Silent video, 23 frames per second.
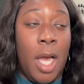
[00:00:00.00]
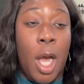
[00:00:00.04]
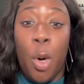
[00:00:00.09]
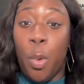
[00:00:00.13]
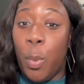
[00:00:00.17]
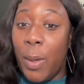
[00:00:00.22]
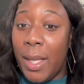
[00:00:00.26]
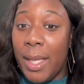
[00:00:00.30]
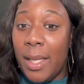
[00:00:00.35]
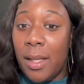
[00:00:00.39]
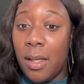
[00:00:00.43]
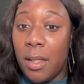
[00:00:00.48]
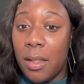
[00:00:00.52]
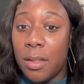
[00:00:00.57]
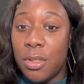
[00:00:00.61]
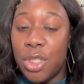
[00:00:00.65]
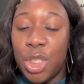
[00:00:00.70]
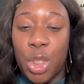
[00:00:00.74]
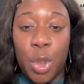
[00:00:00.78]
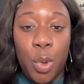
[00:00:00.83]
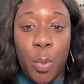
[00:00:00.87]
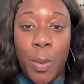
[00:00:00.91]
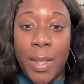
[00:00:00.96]
a week,
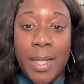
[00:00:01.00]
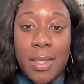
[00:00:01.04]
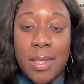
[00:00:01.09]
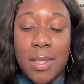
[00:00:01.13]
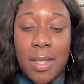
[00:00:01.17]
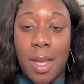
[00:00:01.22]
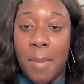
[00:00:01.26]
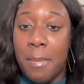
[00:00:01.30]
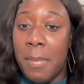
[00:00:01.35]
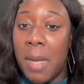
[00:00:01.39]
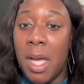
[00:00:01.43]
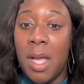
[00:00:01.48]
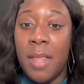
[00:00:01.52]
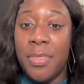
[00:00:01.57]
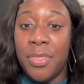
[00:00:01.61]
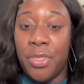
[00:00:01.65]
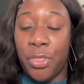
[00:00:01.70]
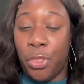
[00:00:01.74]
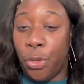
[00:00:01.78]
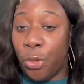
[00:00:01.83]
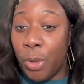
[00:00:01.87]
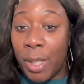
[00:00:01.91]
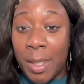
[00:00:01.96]
2 weeks, a
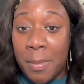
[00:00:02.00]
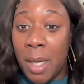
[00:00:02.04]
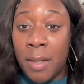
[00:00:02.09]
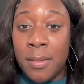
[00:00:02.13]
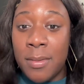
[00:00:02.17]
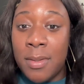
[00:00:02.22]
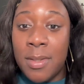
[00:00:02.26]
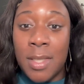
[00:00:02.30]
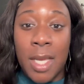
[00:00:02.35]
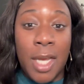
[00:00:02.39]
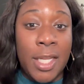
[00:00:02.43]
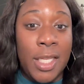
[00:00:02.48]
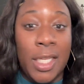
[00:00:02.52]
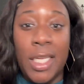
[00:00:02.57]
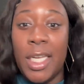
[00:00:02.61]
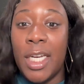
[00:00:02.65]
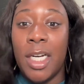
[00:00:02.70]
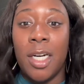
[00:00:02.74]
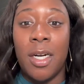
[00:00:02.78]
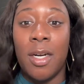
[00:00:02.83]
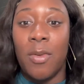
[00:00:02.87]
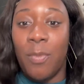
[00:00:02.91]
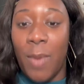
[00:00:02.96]
month, 3 months, a
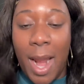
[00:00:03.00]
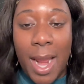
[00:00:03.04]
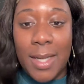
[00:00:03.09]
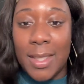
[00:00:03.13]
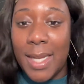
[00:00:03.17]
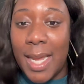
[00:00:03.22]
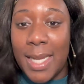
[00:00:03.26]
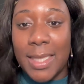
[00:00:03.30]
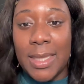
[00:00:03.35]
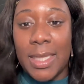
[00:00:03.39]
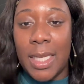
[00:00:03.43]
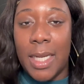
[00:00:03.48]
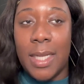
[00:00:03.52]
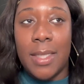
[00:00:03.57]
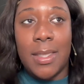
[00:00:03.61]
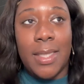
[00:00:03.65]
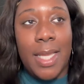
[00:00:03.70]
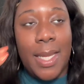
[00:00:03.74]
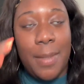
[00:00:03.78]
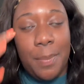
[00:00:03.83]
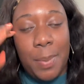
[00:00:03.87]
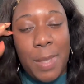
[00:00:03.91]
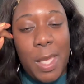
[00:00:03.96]
year, right? Like that,
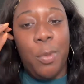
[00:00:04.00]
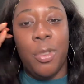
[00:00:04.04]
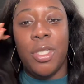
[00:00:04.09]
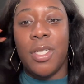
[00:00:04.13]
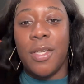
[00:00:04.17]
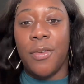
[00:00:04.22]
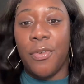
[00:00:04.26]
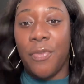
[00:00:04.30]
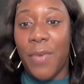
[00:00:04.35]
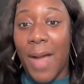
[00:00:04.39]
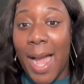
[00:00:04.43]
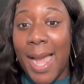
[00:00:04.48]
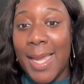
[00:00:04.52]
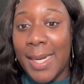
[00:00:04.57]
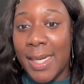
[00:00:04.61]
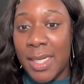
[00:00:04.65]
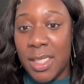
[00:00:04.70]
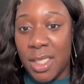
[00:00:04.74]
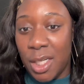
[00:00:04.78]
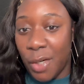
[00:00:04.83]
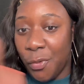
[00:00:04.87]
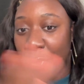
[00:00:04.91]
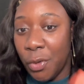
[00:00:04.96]
like people define
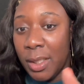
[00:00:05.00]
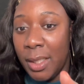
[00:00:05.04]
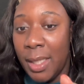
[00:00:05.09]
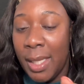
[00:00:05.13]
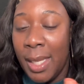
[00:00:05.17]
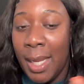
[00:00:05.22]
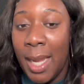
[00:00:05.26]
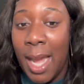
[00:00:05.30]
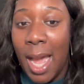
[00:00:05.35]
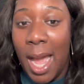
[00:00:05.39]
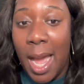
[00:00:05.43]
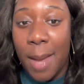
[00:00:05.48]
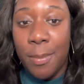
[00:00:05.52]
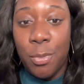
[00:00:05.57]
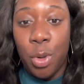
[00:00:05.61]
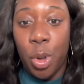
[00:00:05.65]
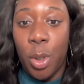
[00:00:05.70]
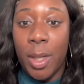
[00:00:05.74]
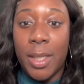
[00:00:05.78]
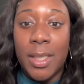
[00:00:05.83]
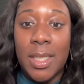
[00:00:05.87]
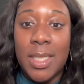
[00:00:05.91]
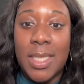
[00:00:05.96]
it differently. I'm
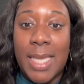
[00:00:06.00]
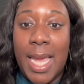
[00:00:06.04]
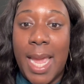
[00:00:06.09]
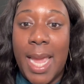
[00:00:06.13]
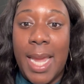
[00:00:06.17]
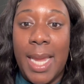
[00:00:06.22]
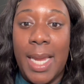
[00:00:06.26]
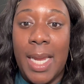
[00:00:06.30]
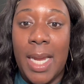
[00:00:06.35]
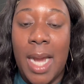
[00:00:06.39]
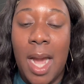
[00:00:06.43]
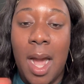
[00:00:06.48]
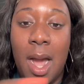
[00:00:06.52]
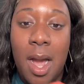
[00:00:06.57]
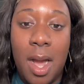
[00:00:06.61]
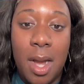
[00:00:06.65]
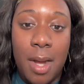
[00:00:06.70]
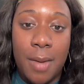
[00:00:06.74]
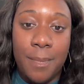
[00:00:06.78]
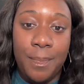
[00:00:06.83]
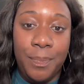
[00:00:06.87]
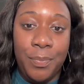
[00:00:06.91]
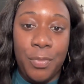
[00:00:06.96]
going to say,
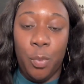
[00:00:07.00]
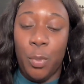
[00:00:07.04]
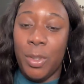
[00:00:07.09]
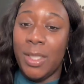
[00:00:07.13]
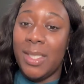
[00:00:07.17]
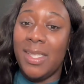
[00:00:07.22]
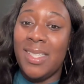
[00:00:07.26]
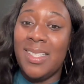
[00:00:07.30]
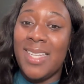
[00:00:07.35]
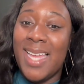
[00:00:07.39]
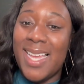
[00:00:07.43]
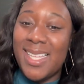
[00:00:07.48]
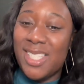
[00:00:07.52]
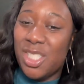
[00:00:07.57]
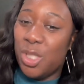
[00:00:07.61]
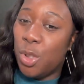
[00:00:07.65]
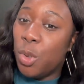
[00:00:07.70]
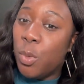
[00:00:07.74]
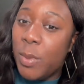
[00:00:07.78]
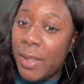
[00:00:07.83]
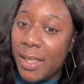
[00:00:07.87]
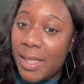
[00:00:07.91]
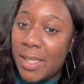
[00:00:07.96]
really like
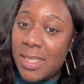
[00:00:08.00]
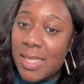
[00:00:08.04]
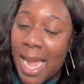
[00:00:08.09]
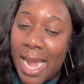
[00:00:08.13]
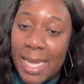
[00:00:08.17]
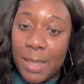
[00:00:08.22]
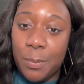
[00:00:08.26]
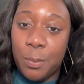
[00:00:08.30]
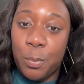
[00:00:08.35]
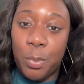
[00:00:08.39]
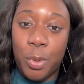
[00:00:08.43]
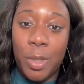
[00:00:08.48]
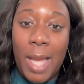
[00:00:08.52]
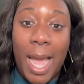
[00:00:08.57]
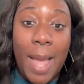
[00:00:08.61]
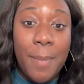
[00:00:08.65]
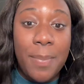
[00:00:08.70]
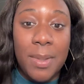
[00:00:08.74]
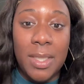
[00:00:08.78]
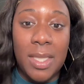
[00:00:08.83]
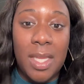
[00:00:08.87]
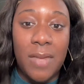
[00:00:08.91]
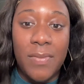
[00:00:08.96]
2 weeks, I
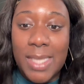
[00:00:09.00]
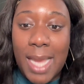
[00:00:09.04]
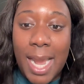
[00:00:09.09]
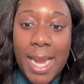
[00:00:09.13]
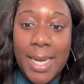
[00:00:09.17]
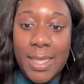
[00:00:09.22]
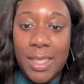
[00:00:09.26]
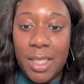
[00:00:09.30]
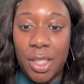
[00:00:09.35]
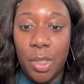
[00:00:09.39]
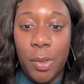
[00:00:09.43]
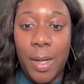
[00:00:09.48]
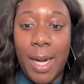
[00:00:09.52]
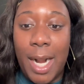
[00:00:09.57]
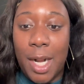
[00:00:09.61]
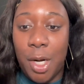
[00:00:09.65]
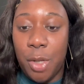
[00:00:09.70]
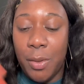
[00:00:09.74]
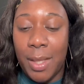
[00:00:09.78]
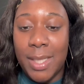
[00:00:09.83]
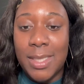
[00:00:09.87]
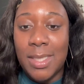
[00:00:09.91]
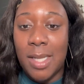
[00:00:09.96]
believe is ideal. And I
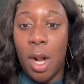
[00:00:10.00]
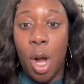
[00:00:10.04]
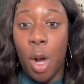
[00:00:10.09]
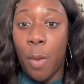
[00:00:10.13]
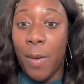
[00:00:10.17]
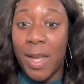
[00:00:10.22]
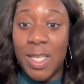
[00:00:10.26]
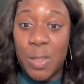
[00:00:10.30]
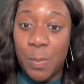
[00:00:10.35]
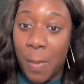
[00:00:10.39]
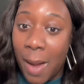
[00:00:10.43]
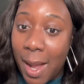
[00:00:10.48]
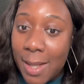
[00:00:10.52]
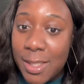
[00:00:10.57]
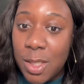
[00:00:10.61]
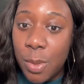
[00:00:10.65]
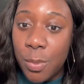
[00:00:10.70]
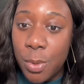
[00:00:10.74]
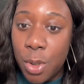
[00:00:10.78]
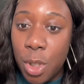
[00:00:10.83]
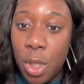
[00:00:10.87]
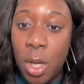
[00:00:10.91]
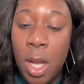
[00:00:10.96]
know that's not always
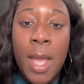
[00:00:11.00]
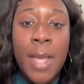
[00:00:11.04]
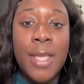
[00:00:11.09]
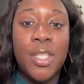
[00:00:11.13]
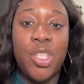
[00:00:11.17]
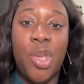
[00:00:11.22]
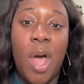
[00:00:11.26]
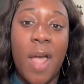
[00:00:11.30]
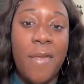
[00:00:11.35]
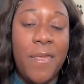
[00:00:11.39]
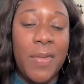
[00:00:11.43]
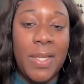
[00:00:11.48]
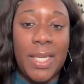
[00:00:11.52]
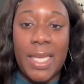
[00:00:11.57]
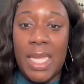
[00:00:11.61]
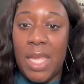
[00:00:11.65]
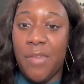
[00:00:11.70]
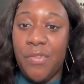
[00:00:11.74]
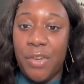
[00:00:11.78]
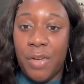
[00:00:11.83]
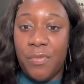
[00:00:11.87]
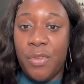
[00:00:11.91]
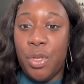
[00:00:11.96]
possible. So I feel like
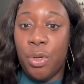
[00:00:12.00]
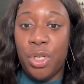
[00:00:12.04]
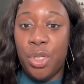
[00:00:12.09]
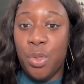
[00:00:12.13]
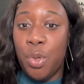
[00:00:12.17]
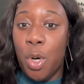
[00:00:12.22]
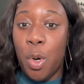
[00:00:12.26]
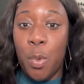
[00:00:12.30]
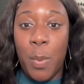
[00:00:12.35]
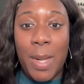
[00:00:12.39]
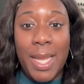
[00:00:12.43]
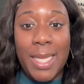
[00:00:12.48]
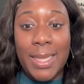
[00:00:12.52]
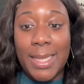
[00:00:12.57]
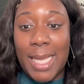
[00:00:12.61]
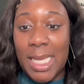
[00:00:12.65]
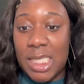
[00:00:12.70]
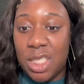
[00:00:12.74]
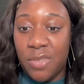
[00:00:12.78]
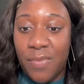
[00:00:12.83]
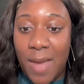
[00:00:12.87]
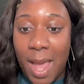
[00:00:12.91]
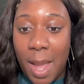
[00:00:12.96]
even if you can do a week,
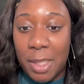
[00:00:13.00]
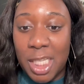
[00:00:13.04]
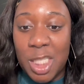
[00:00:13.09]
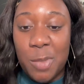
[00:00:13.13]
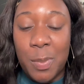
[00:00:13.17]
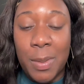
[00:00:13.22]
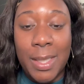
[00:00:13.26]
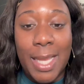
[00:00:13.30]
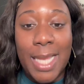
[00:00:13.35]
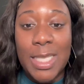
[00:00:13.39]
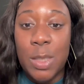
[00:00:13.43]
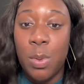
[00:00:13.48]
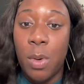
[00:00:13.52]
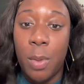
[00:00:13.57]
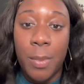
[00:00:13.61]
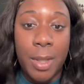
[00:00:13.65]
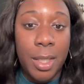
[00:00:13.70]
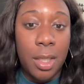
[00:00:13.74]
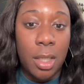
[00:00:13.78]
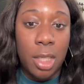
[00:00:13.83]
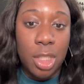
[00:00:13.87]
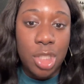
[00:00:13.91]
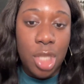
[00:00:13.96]
that's fabulous, but that's what
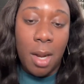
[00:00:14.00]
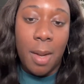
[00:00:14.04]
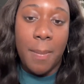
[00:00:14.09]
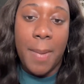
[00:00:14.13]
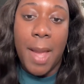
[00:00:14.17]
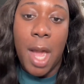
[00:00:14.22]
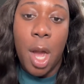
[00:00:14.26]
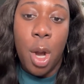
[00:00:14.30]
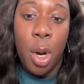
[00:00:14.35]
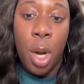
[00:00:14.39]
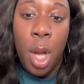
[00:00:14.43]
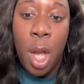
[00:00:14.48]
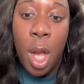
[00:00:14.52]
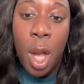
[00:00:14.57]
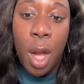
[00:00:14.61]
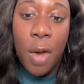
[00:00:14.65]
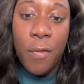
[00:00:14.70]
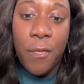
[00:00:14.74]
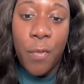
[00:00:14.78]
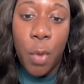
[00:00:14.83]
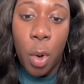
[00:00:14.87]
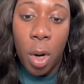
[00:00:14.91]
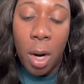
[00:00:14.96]
we're going to talk about
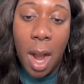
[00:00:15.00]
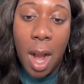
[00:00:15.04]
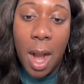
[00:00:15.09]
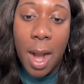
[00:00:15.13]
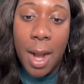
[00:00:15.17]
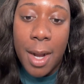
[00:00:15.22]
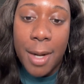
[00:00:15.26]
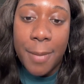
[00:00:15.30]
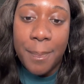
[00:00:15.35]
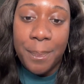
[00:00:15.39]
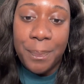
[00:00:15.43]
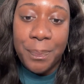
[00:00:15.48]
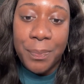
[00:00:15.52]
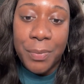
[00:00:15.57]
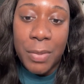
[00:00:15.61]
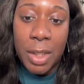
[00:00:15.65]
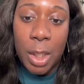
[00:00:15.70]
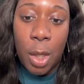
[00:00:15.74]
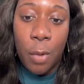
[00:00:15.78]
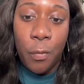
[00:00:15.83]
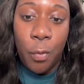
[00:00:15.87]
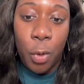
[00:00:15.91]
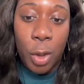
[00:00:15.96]

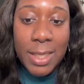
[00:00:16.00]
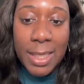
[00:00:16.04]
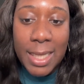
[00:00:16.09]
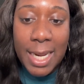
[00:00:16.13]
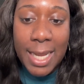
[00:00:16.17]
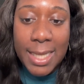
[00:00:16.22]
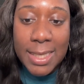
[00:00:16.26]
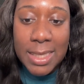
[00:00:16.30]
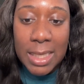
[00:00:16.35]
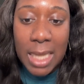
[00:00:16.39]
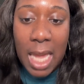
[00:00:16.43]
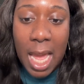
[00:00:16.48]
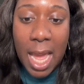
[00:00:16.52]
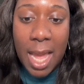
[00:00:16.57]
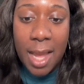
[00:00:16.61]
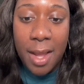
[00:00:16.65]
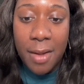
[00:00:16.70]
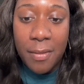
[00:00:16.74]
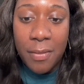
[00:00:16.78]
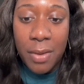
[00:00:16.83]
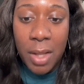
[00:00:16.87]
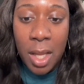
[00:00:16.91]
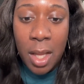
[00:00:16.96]
for today's
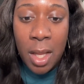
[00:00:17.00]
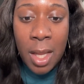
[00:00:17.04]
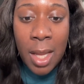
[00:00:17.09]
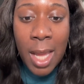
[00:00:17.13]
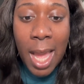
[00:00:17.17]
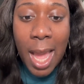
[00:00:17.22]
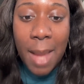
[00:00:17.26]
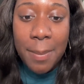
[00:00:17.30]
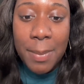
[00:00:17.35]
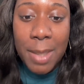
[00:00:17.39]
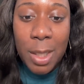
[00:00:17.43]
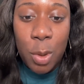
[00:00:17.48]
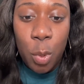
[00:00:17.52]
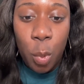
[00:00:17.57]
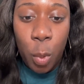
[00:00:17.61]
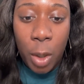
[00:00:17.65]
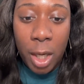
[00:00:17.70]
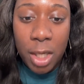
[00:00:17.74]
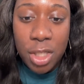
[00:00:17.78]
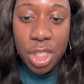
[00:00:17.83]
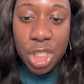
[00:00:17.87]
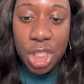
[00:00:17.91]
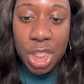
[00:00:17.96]
live. I mean,
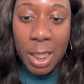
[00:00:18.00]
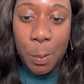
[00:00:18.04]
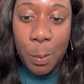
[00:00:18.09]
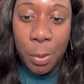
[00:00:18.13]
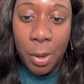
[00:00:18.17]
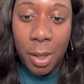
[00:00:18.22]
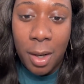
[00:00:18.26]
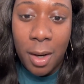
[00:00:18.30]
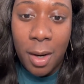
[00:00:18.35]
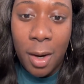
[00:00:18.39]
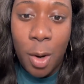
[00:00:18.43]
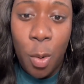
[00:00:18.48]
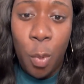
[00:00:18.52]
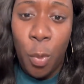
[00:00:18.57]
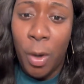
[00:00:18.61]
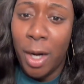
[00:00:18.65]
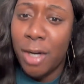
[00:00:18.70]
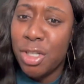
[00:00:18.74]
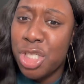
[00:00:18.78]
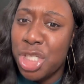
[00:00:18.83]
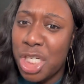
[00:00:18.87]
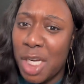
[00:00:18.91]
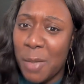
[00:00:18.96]
where's cheaper?
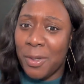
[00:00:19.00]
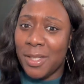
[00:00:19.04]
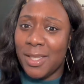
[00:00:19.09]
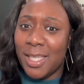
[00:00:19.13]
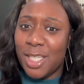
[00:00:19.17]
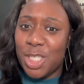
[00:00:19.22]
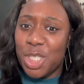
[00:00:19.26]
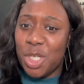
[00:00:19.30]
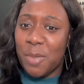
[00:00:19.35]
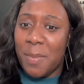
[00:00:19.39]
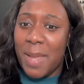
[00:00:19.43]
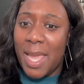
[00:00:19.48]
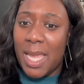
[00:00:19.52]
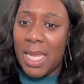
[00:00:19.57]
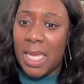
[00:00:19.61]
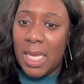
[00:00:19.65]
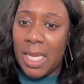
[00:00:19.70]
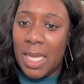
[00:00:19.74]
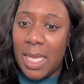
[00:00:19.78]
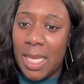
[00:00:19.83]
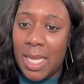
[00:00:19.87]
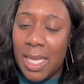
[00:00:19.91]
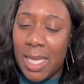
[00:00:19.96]
Where's cheaper than
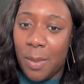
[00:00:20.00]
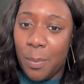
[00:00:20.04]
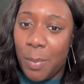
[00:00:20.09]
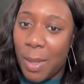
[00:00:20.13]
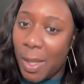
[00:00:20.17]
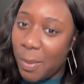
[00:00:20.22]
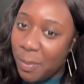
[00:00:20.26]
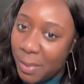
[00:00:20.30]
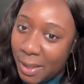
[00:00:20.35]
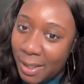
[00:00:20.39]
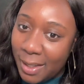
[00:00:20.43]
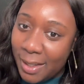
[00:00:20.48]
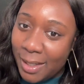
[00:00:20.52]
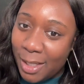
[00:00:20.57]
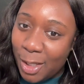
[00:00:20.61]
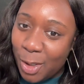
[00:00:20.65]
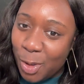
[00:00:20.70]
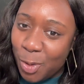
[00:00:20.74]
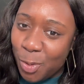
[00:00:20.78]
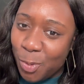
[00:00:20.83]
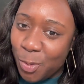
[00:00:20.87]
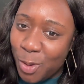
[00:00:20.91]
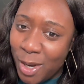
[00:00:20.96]
Jamaica? Baby,
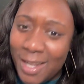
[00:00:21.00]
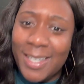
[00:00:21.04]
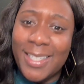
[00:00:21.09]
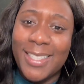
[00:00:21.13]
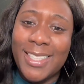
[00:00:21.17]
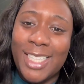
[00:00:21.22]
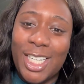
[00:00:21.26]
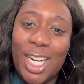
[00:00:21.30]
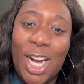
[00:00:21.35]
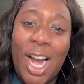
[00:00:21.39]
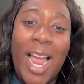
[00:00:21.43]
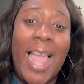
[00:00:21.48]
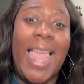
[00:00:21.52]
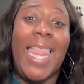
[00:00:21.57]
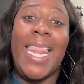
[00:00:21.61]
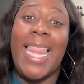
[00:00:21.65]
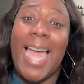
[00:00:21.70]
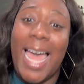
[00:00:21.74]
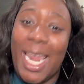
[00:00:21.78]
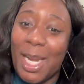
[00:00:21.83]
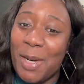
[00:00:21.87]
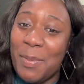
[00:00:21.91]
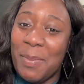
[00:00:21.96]
what? There are a
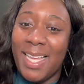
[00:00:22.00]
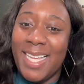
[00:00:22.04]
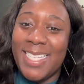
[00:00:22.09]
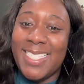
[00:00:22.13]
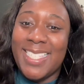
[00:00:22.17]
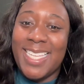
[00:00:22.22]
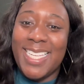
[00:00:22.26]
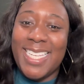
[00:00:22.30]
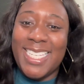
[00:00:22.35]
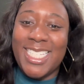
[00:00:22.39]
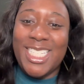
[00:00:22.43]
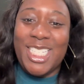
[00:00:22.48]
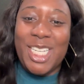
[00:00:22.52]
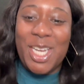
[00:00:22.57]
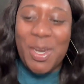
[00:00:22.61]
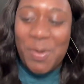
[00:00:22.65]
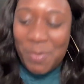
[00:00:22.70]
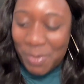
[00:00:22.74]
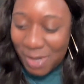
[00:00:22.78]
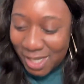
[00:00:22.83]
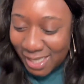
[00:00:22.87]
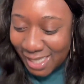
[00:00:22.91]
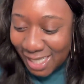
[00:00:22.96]
lot of places
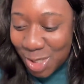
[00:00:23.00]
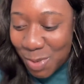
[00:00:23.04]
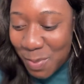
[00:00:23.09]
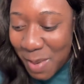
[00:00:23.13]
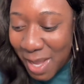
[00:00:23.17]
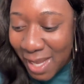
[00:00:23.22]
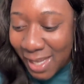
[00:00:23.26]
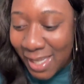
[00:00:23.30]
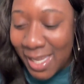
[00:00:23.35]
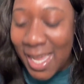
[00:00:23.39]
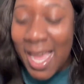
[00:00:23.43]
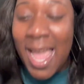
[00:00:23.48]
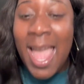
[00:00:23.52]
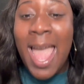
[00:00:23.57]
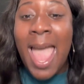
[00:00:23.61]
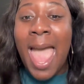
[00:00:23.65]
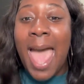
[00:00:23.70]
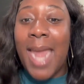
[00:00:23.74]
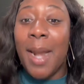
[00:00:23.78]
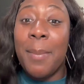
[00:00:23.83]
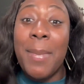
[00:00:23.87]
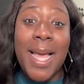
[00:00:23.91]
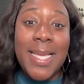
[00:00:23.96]
cheaper than Jamaica.
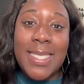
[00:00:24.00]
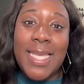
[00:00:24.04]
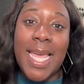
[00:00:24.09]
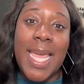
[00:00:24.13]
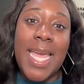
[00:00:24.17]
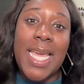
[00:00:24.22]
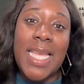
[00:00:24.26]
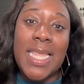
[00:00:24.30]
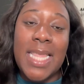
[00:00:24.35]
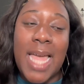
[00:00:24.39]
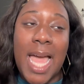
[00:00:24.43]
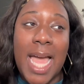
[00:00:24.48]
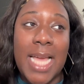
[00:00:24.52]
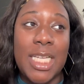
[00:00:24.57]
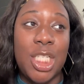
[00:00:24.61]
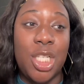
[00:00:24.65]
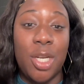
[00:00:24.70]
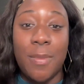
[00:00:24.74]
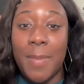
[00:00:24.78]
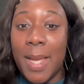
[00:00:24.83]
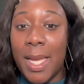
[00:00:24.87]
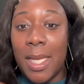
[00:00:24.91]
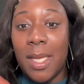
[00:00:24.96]
And I'm not saying that
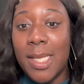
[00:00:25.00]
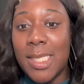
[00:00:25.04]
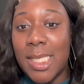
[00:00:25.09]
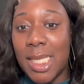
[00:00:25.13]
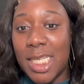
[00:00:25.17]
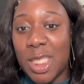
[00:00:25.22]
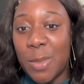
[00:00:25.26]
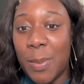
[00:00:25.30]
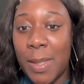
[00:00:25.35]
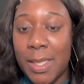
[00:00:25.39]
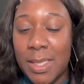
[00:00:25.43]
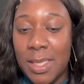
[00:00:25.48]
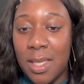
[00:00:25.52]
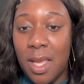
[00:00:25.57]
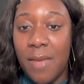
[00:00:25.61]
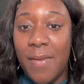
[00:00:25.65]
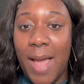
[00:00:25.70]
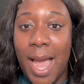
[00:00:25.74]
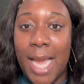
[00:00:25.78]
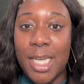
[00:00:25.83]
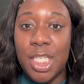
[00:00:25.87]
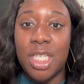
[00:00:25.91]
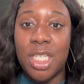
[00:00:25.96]
Jamaica is expensive.
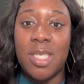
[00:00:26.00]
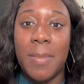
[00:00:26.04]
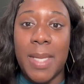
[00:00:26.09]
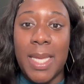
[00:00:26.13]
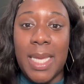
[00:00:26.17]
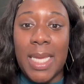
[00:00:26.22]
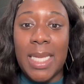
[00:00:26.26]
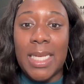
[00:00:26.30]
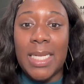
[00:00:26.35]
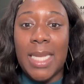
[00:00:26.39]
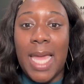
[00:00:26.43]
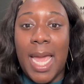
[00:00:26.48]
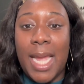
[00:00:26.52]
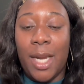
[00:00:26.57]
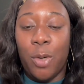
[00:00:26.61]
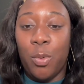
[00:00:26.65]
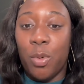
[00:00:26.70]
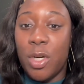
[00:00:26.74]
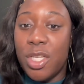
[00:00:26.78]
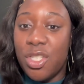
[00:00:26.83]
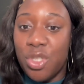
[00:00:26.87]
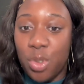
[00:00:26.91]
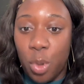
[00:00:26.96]
I just mean like
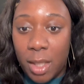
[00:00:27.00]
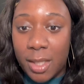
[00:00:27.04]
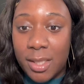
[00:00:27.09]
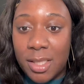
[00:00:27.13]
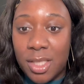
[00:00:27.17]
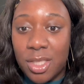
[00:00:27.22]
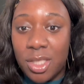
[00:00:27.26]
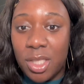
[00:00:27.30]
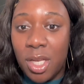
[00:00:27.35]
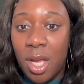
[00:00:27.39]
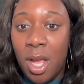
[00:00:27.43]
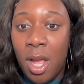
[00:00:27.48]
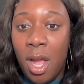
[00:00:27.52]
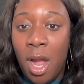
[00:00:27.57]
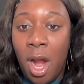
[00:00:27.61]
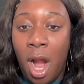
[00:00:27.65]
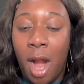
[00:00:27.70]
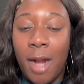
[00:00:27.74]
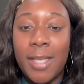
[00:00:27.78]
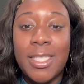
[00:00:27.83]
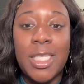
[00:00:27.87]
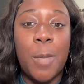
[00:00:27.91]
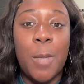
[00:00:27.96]
resorts
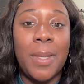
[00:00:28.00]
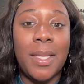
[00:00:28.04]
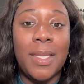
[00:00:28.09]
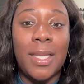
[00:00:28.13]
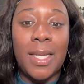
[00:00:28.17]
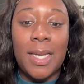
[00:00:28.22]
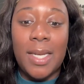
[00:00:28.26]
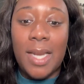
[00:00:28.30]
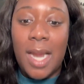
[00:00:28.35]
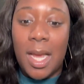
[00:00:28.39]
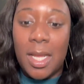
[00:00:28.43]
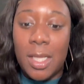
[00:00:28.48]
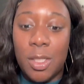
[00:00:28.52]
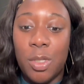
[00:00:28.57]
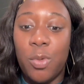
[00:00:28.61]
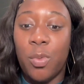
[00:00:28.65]
are typically